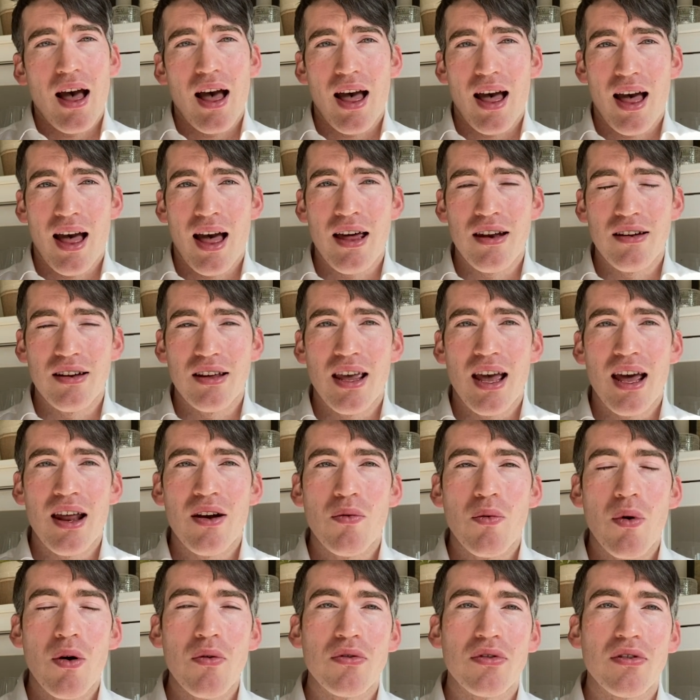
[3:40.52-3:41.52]
And again, it
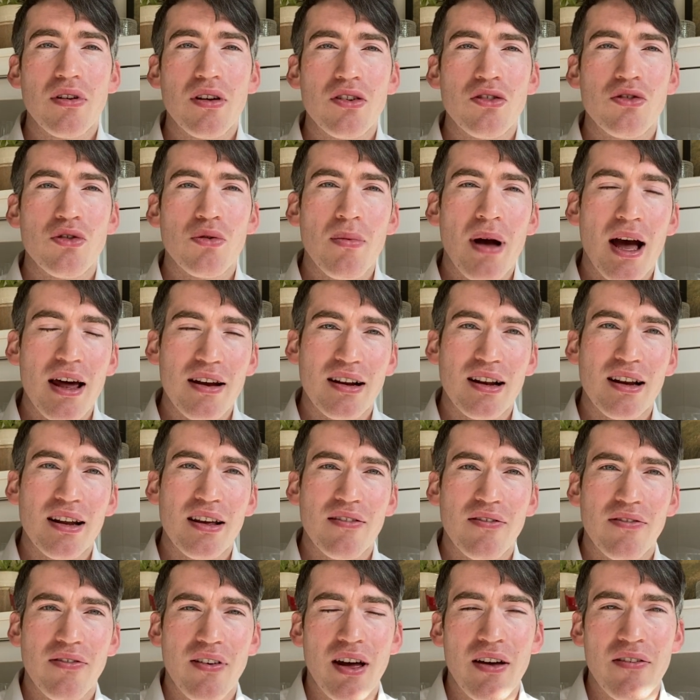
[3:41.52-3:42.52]
won't dramatically
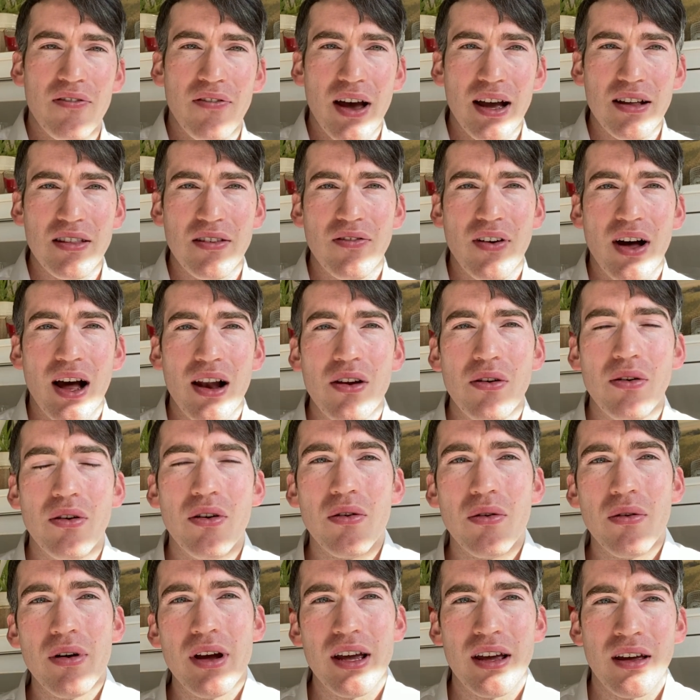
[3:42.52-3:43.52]
affect the value of the
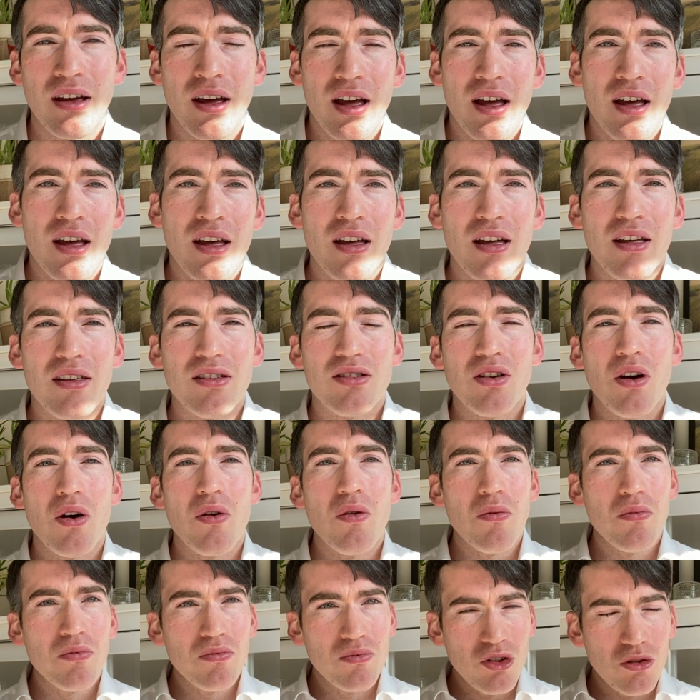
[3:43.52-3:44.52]
ring.
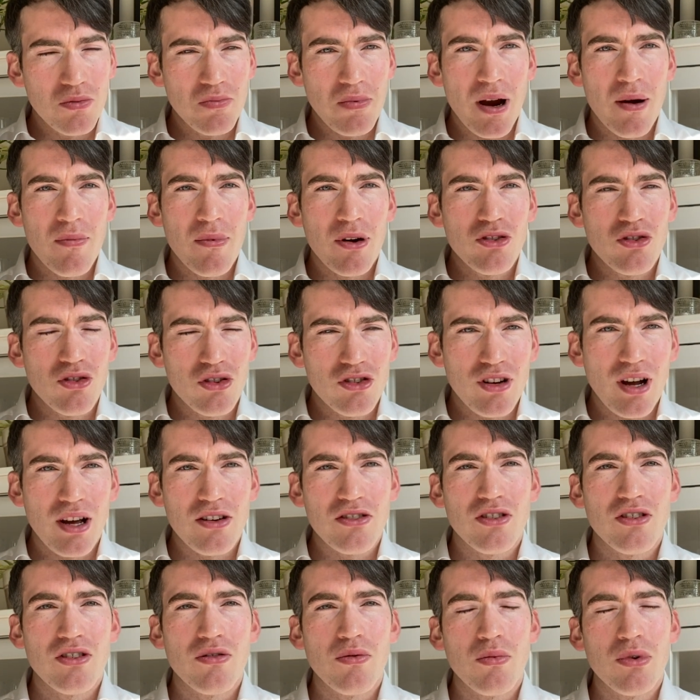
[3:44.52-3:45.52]
So just bear in mind, just chat
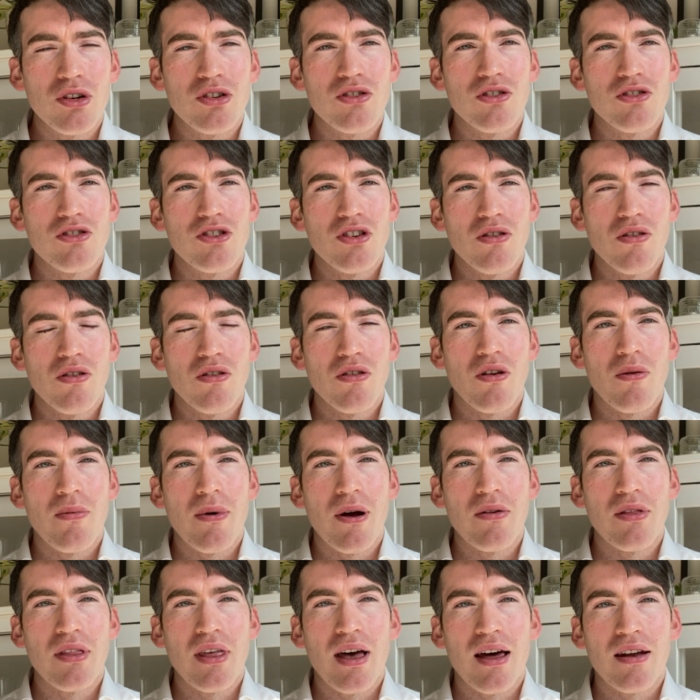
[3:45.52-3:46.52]
with your jeweler
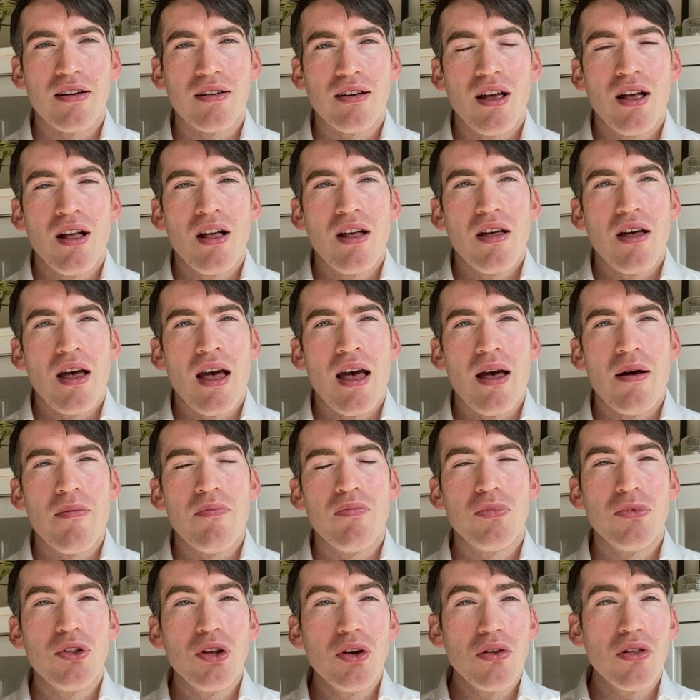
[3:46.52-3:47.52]
about that.
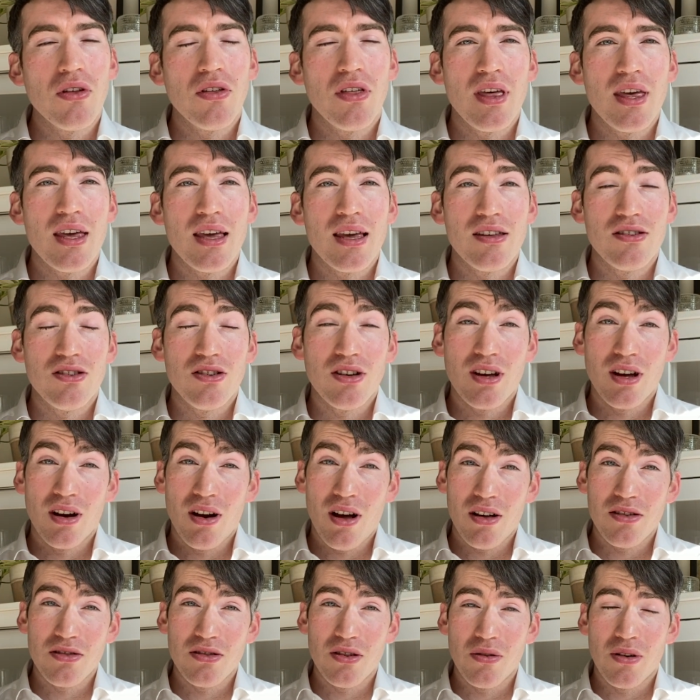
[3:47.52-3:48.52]
The other thing is you can
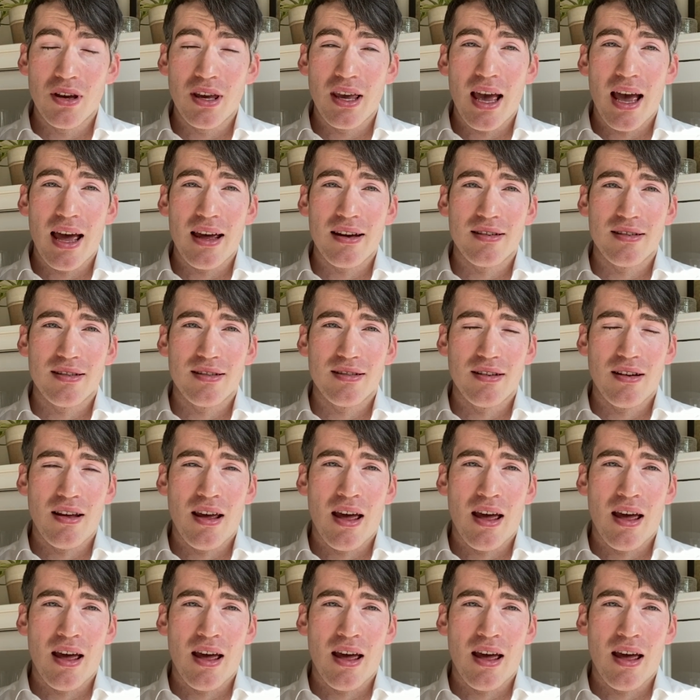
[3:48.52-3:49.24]
also get